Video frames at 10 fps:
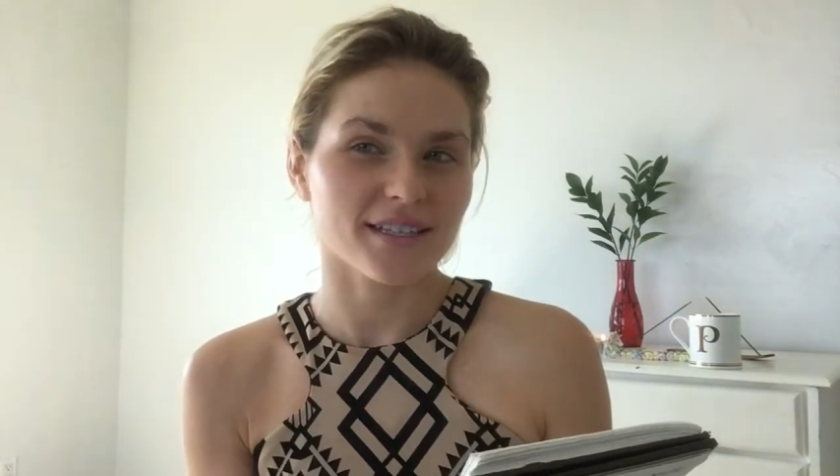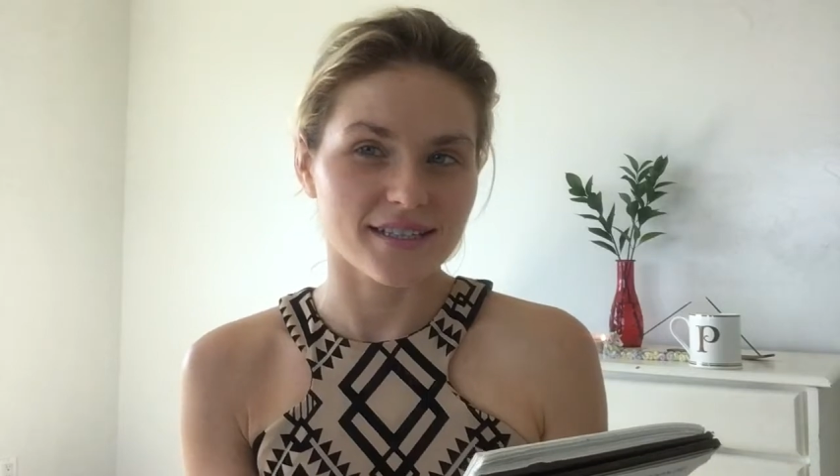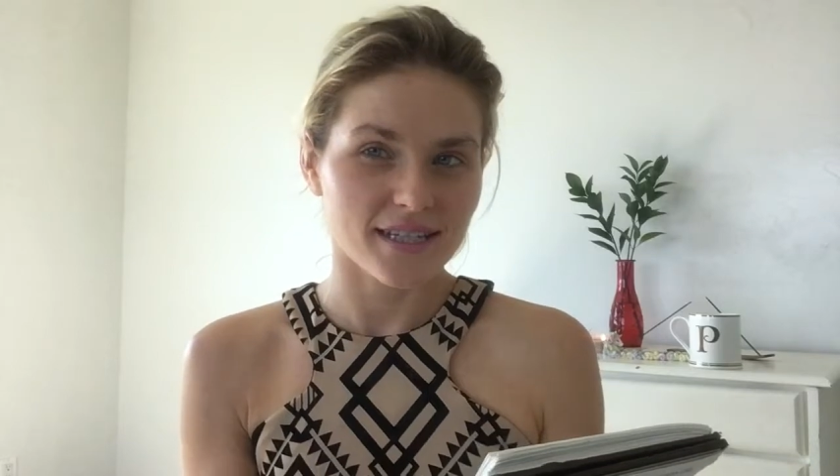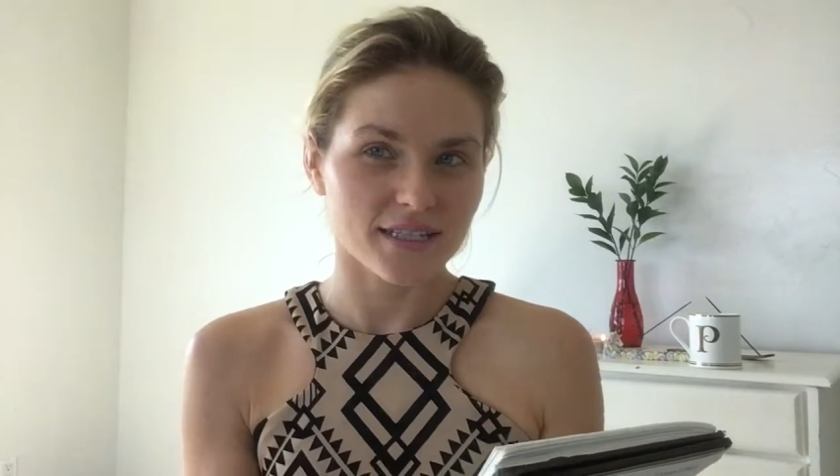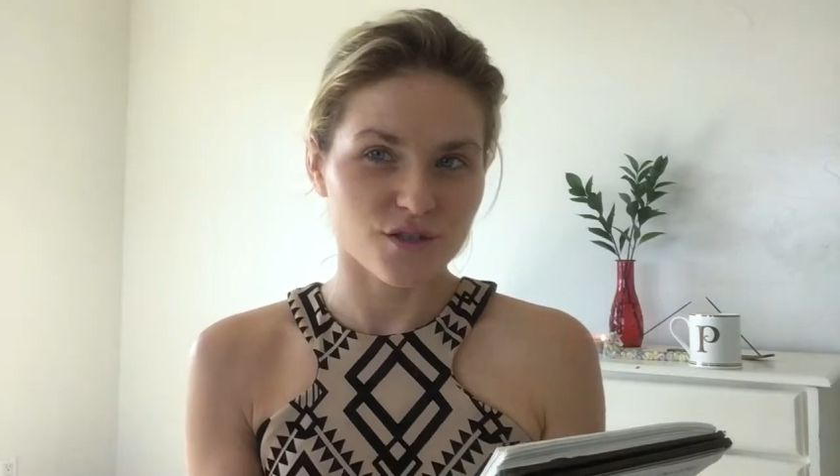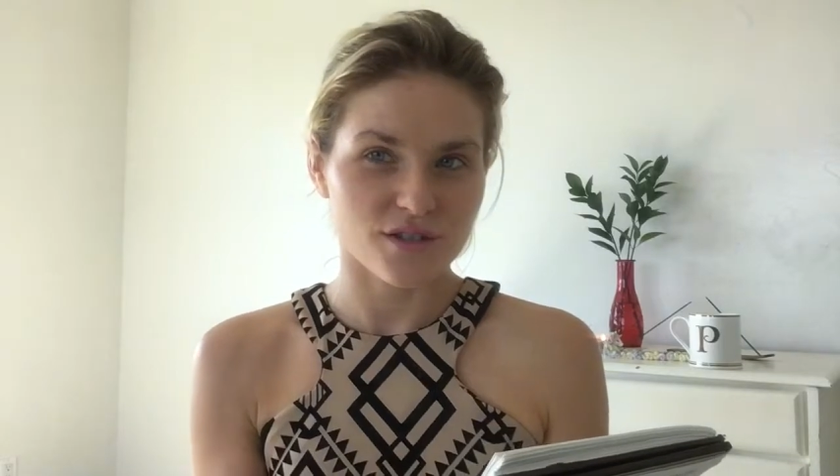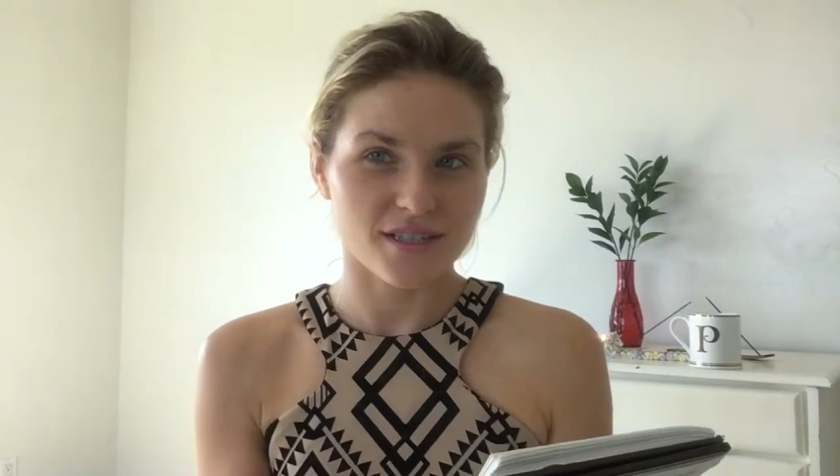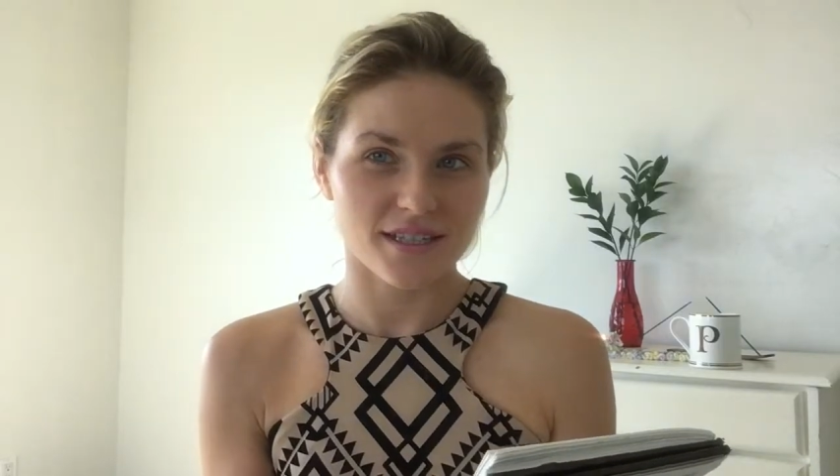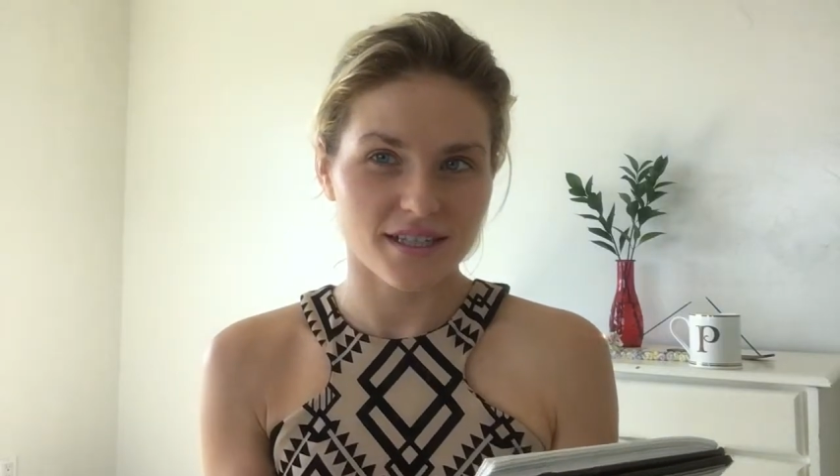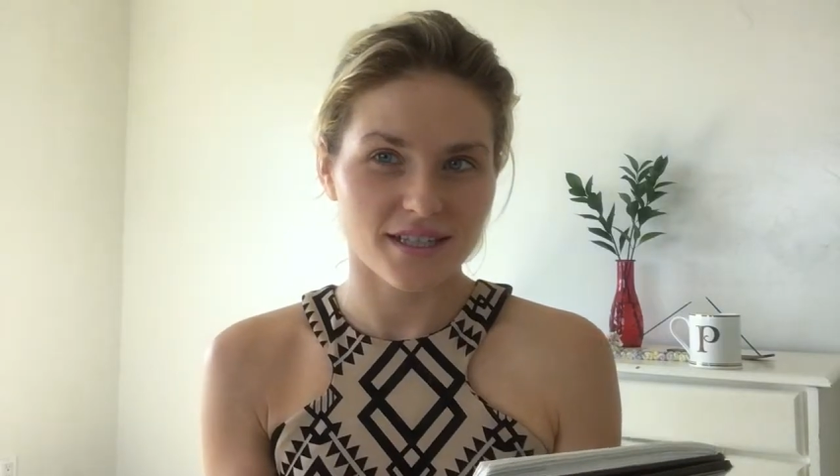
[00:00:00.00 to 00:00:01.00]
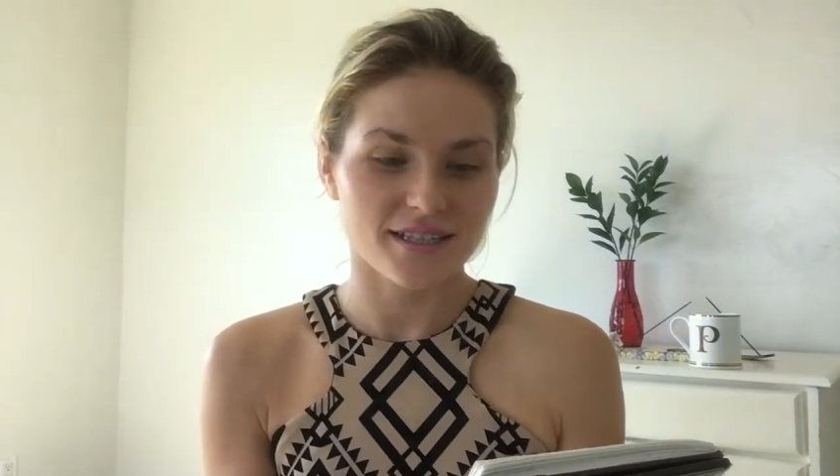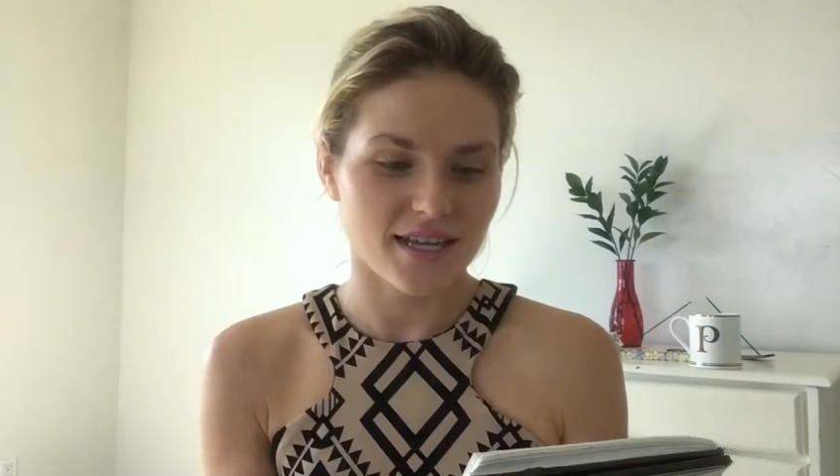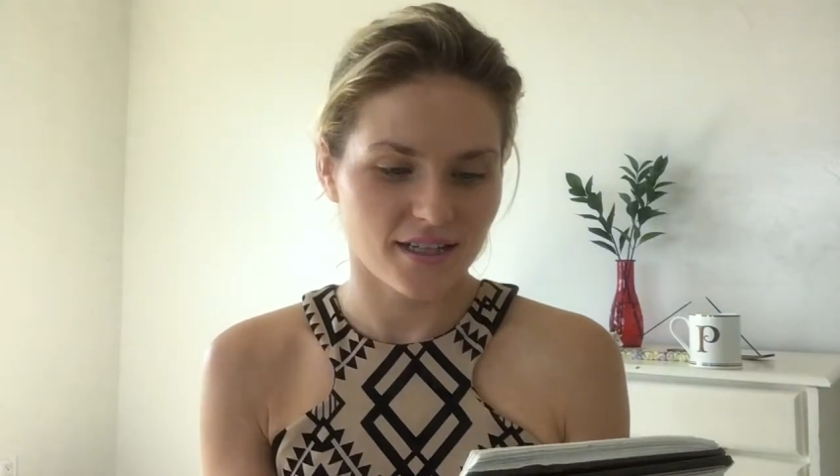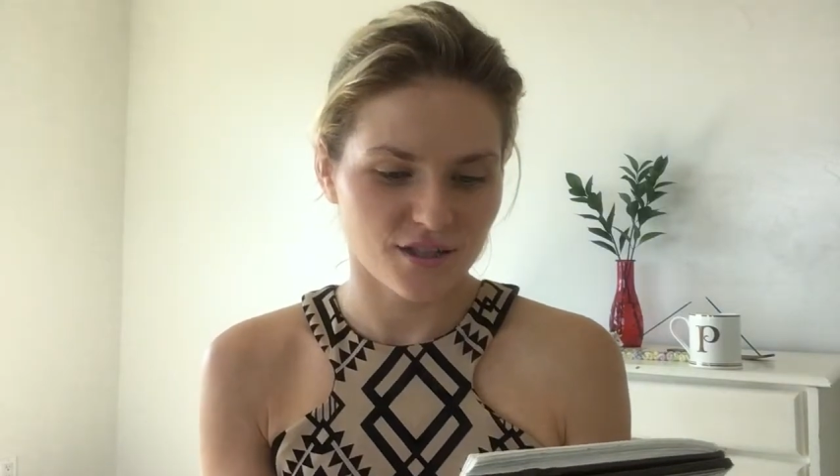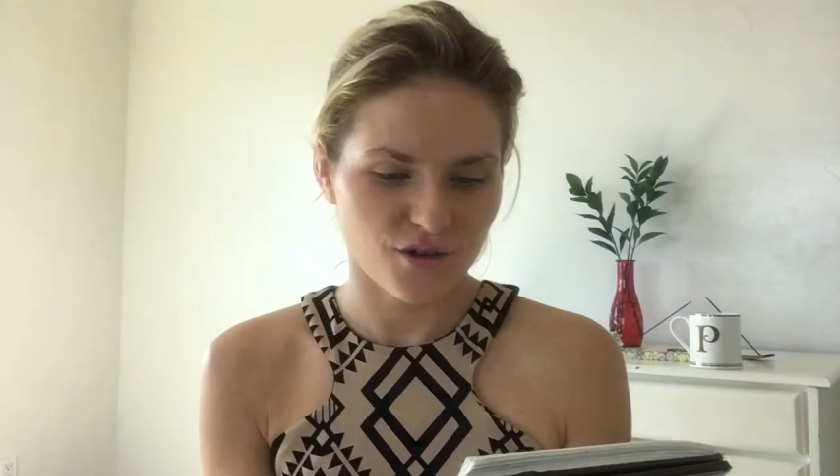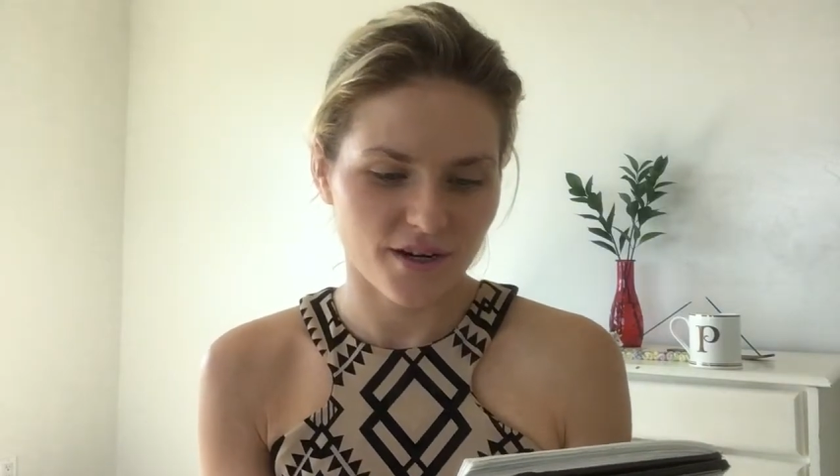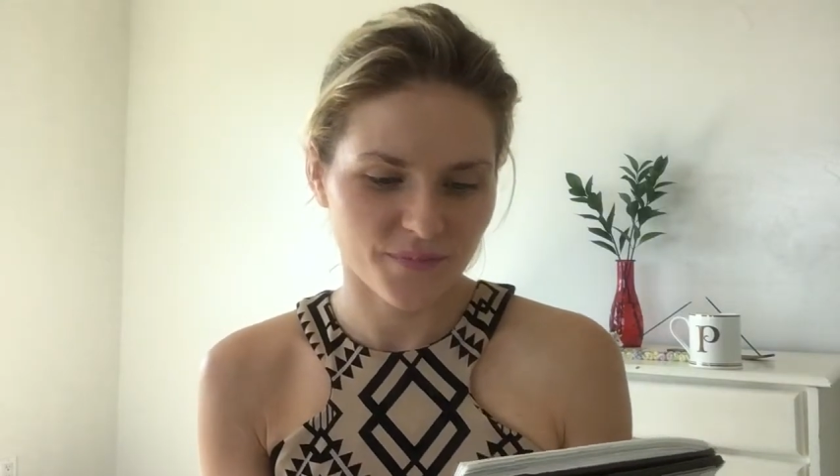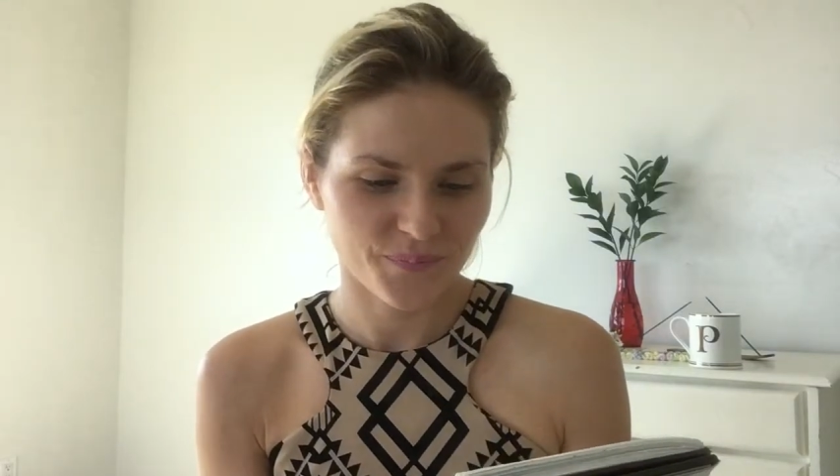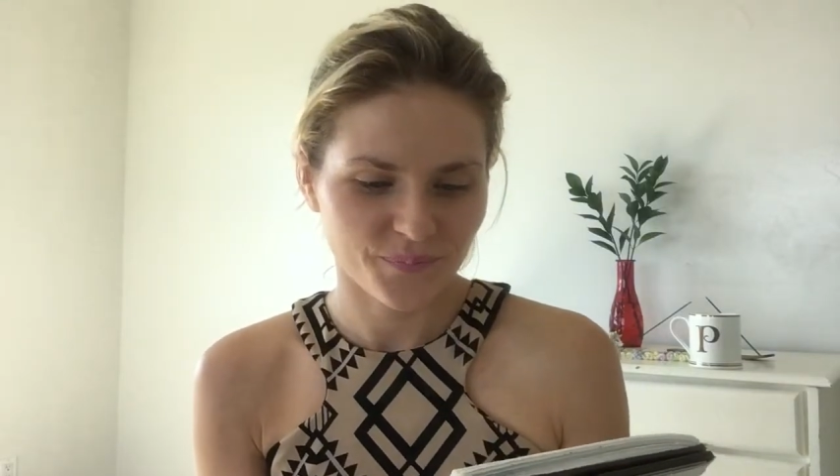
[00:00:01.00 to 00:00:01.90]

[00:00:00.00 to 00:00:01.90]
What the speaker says: He's interested in Tantra.